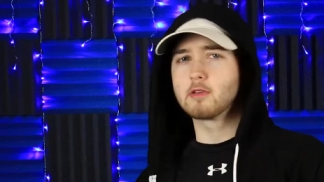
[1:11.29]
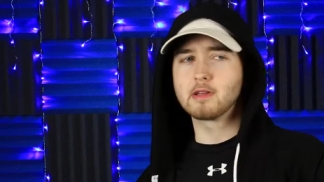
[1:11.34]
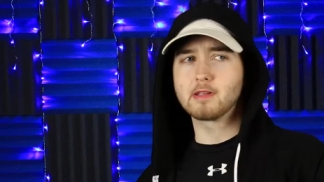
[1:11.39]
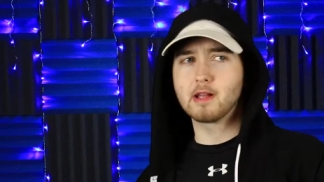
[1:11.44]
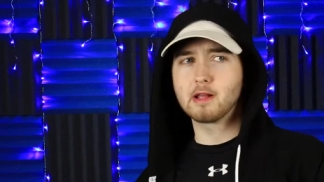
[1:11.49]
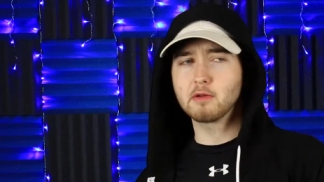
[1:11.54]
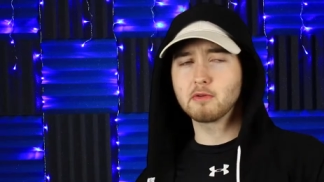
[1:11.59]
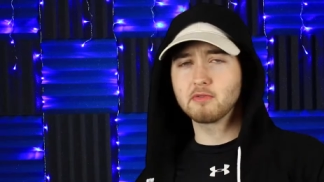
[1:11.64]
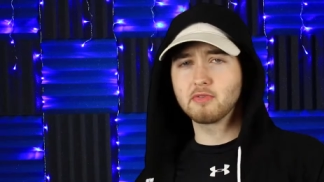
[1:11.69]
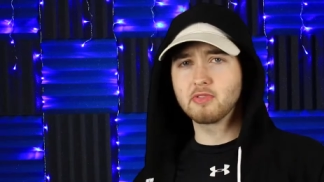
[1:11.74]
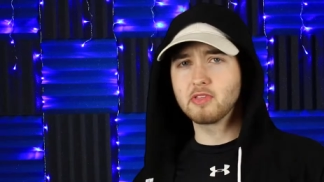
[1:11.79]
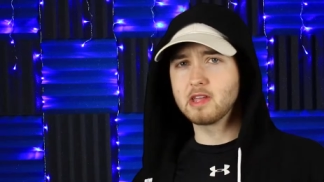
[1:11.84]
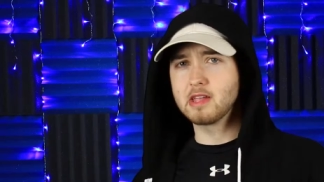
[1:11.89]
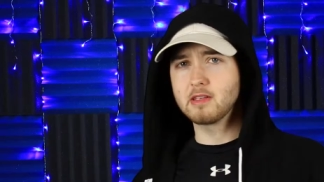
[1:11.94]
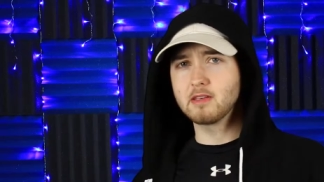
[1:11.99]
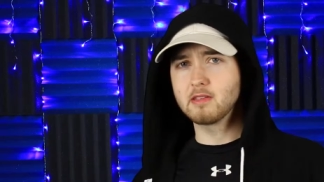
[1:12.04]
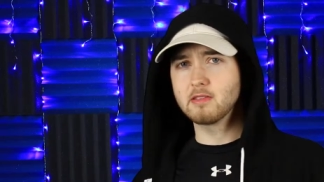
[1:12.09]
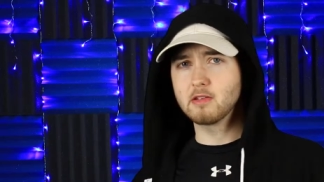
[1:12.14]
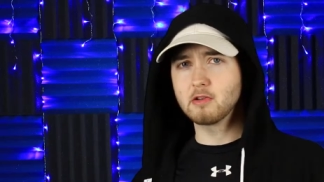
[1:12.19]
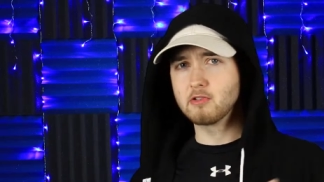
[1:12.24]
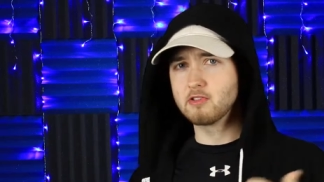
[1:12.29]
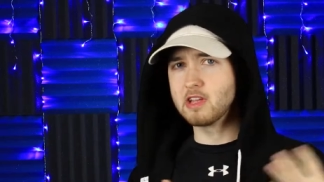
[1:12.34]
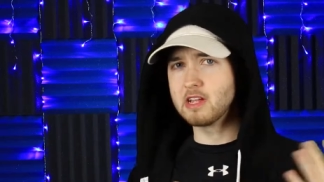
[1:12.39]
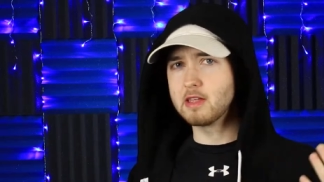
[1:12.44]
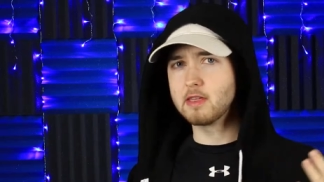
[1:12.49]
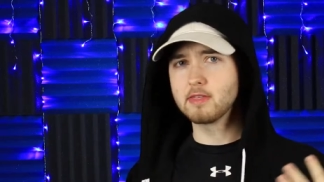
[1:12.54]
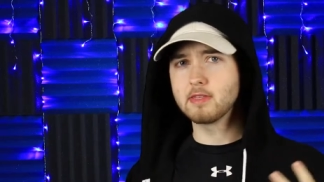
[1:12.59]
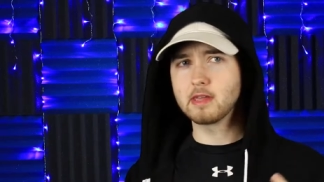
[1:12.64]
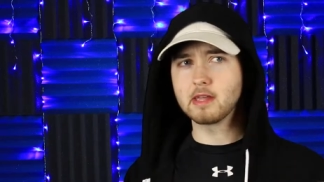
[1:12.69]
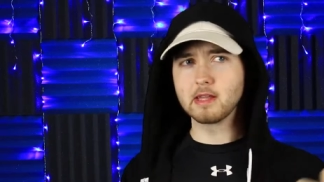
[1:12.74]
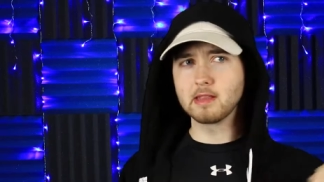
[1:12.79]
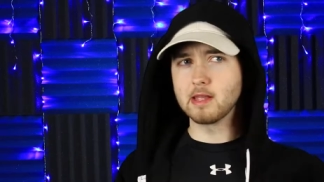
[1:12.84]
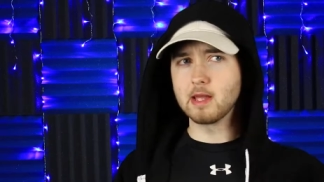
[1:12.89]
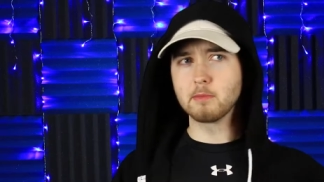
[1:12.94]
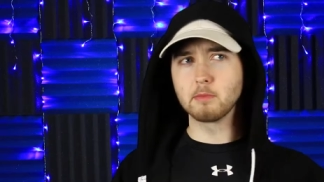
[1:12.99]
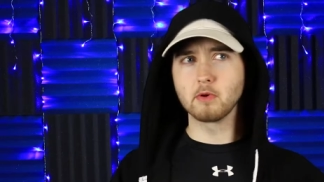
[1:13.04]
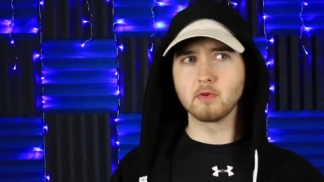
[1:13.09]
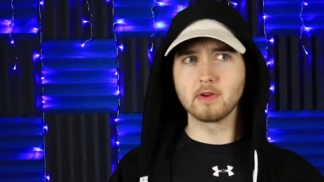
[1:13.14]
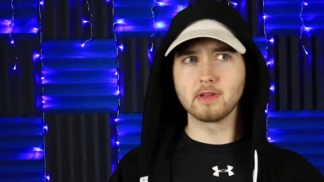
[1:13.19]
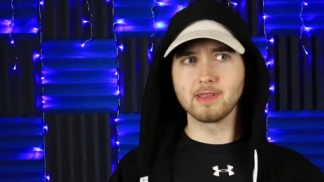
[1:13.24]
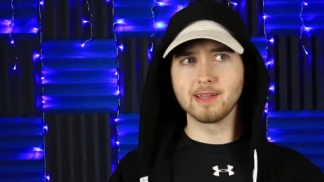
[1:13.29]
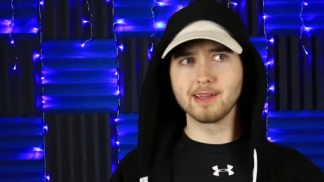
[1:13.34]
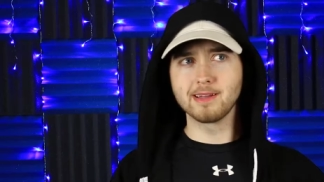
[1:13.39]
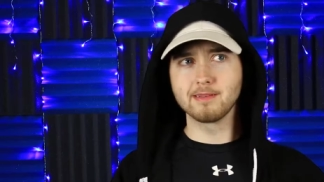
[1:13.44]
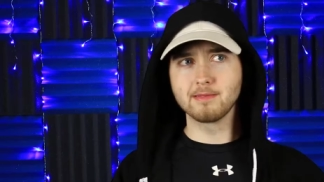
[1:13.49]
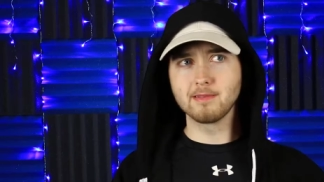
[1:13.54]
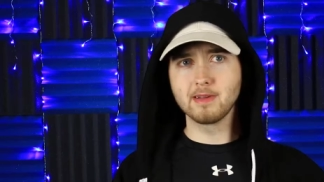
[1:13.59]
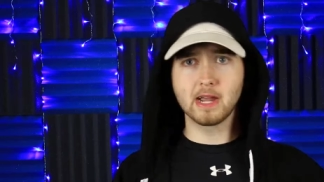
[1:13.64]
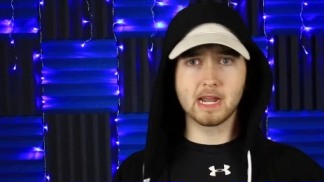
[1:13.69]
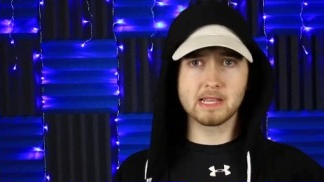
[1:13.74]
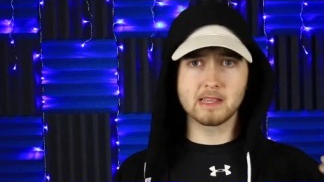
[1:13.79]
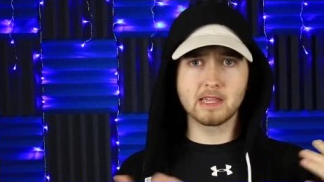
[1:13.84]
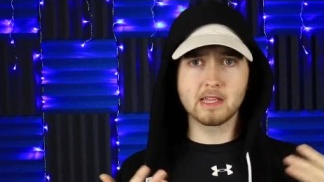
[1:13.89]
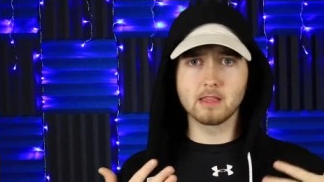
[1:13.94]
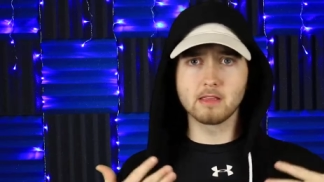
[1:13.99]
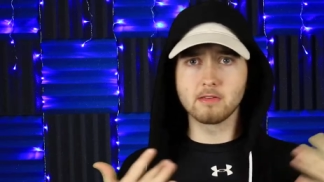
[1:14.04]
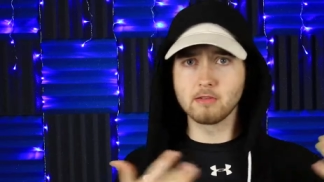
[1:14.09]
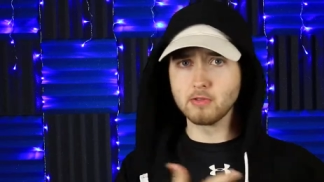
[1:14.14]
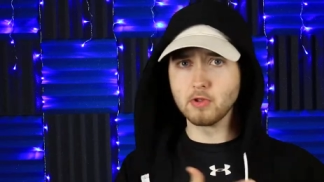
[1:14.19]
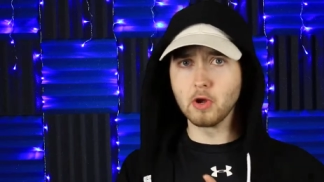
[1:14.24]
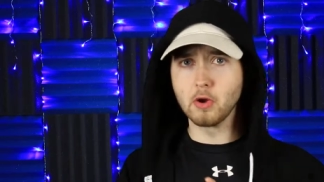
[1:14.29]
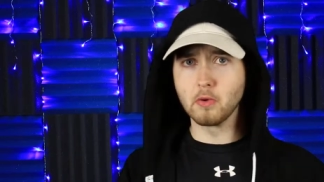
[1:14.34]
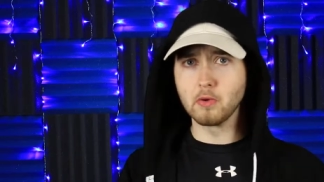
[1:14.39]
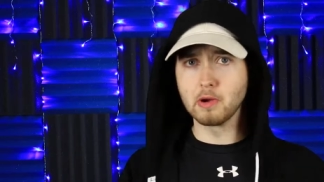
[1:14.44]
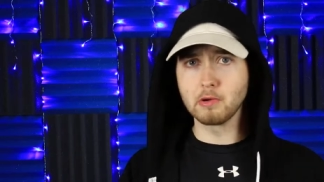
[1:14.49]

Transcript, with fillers: I don't think there's anything in that movie that I needed to know.